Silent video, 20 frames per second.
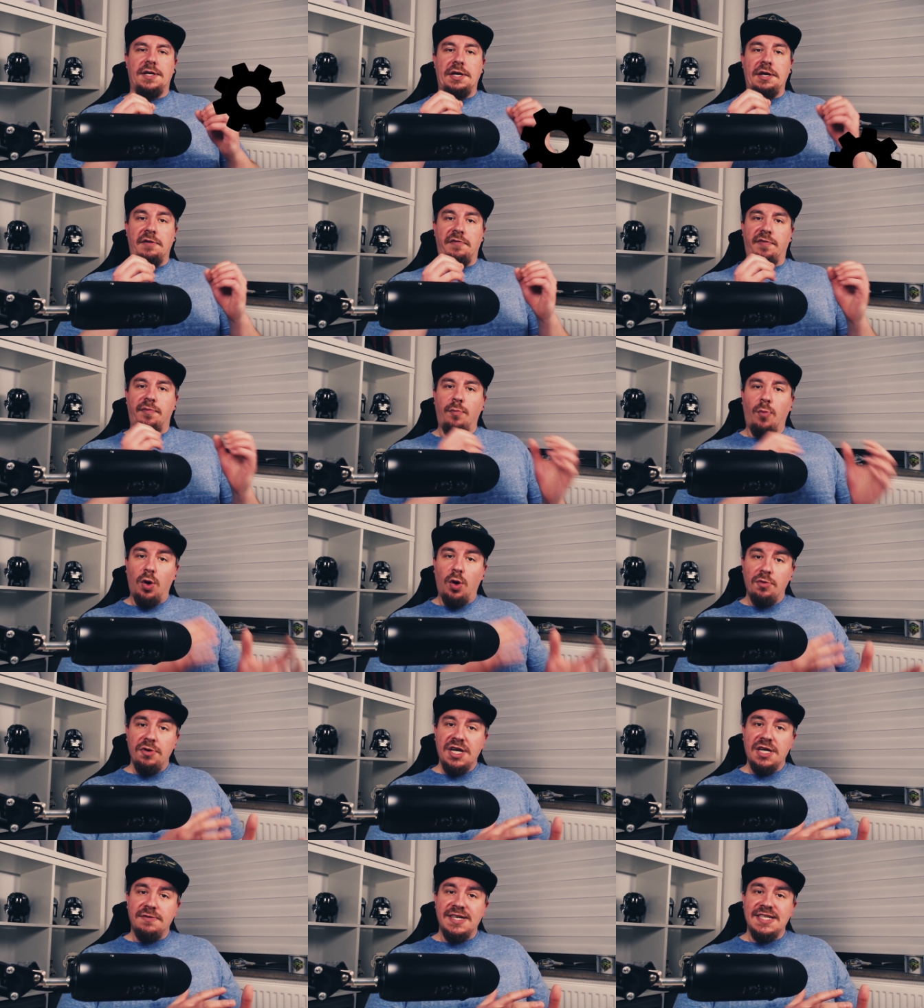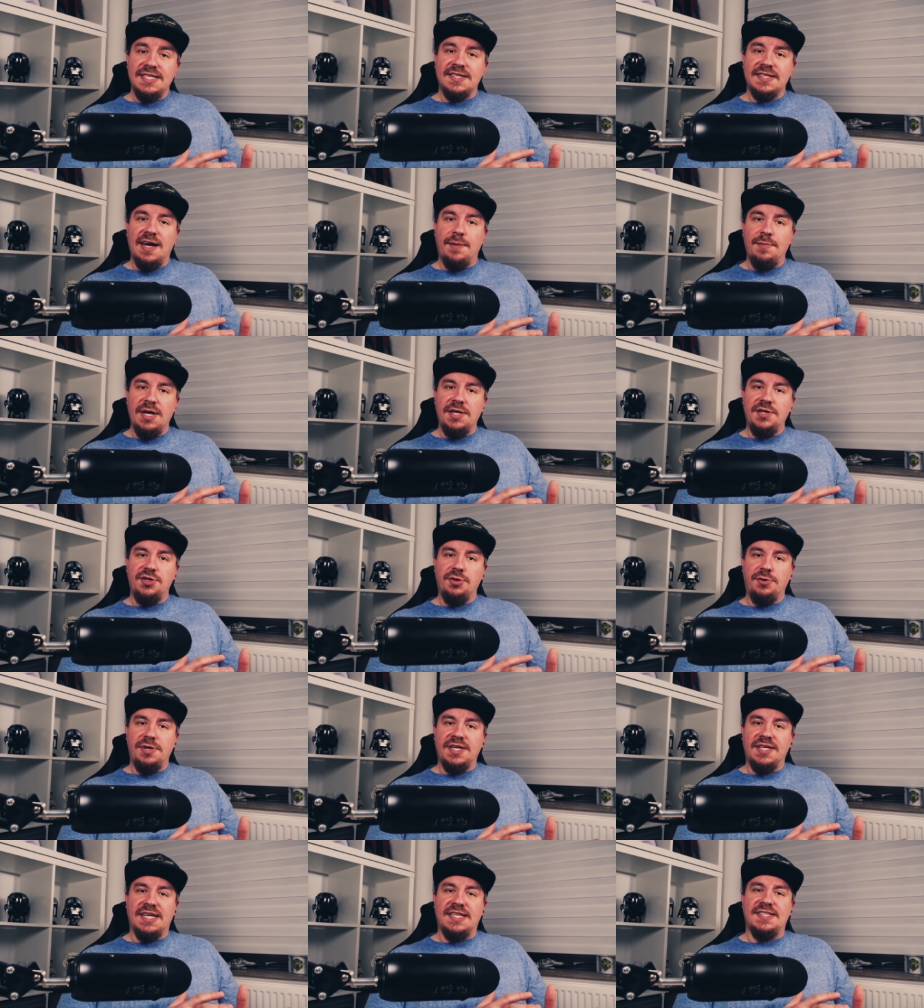If more requests come in
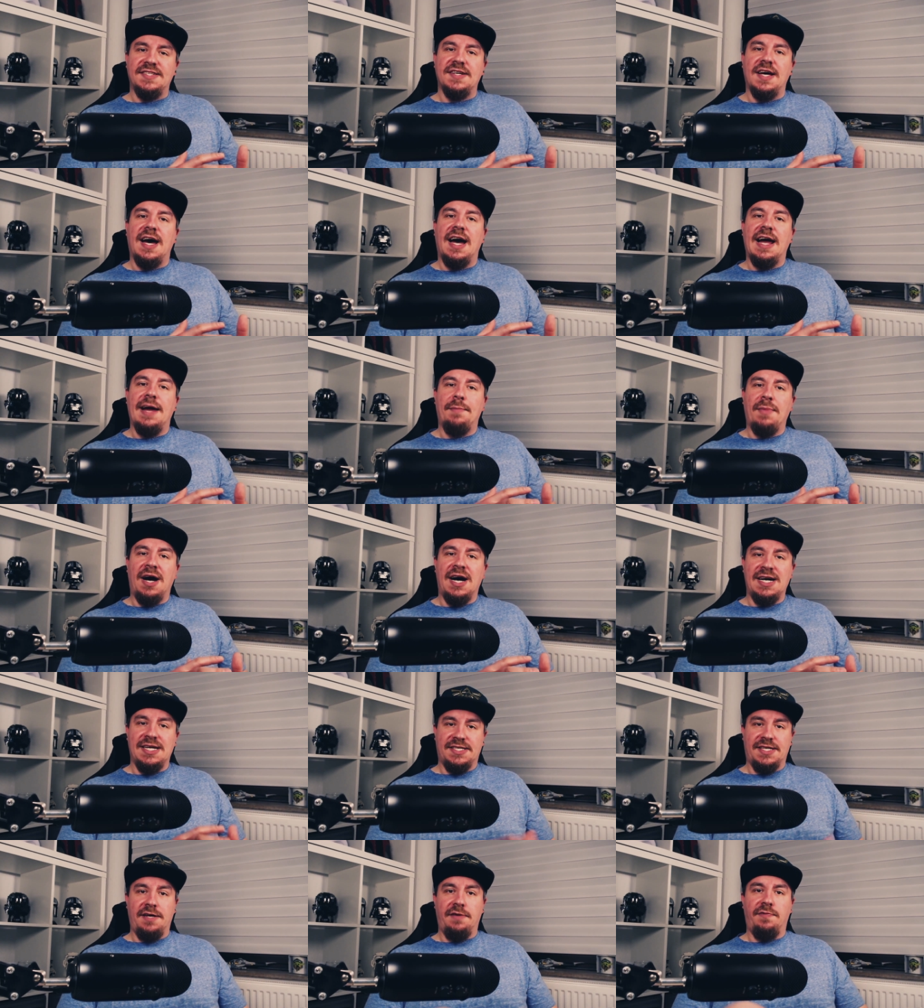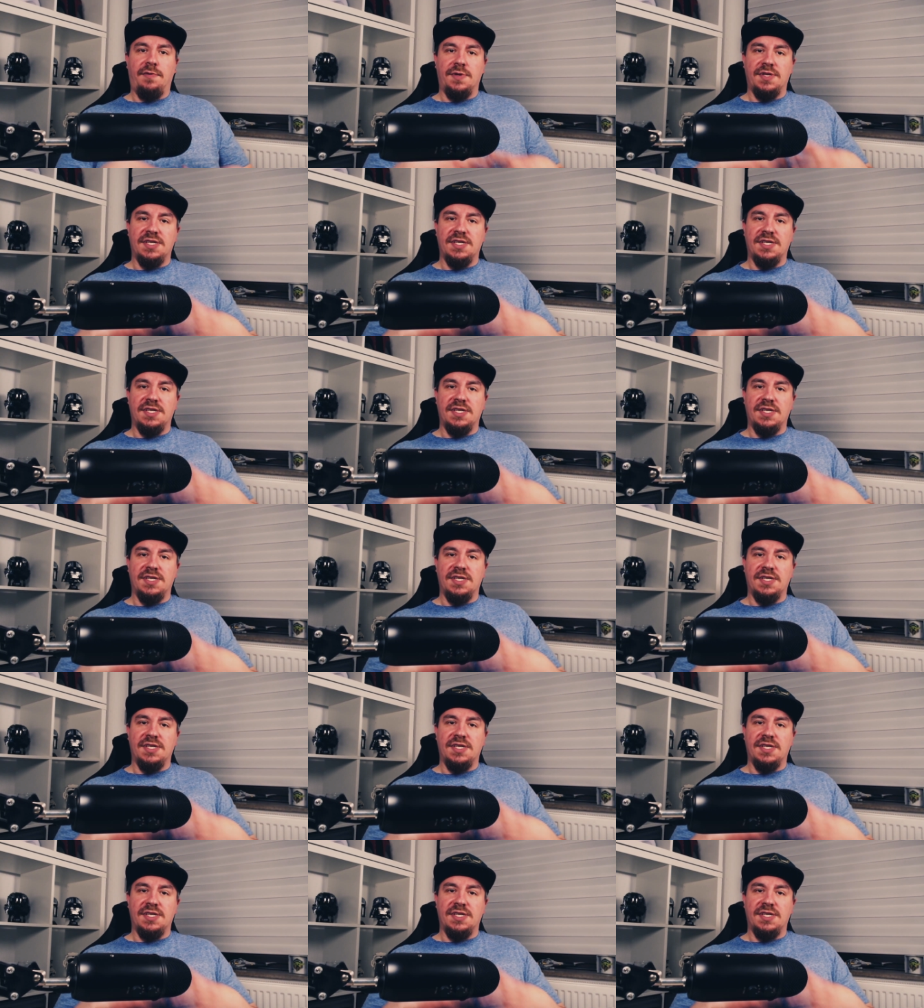during that time asking for the